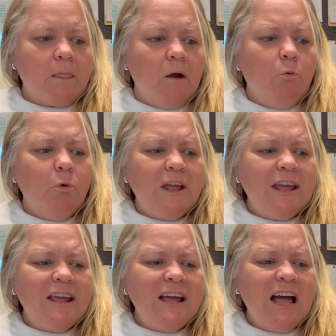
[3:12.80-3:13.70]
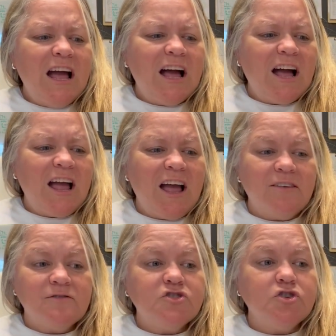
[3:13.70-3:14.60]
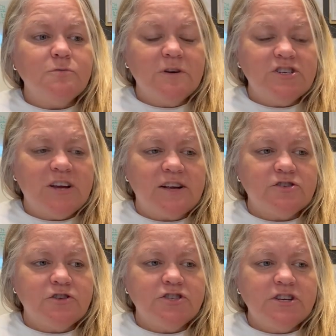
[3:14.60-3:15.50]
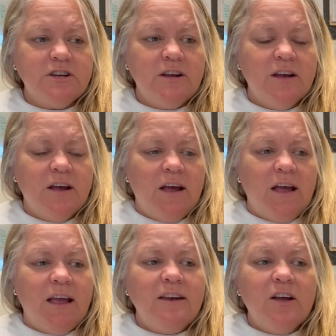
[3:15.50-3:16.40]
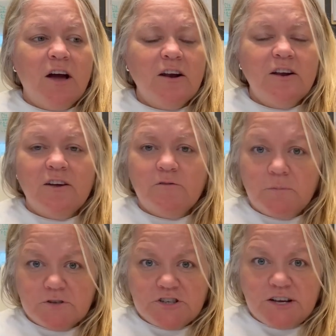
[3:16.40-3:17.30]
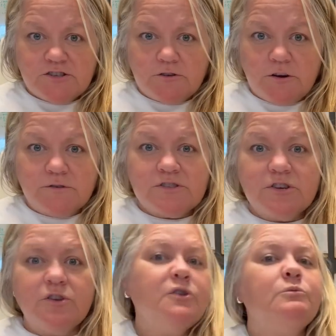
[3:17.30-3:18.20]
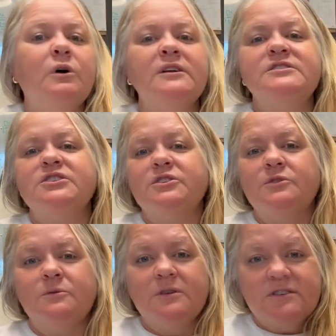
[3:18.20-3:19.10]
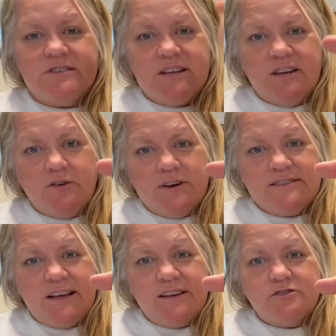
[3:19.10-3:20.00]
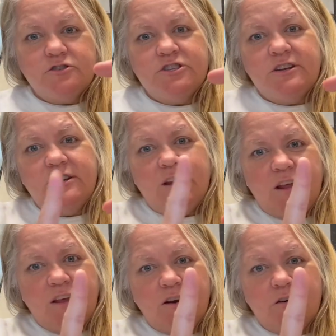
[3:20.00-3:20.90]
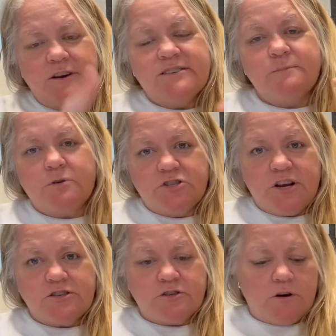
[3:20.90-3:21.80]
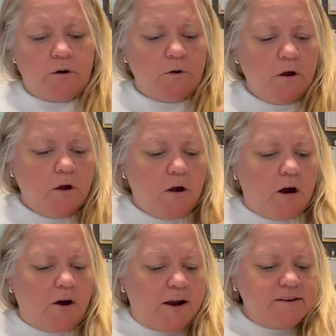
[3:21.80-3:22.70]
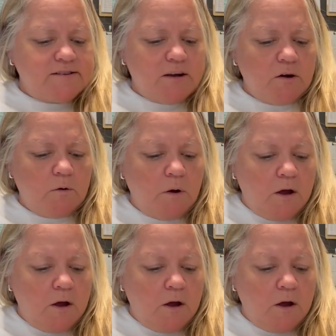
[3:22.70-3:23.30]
we have too much estrogen and not enough progesterone. So you want to decrease estrogen, increase progesterone. All right, so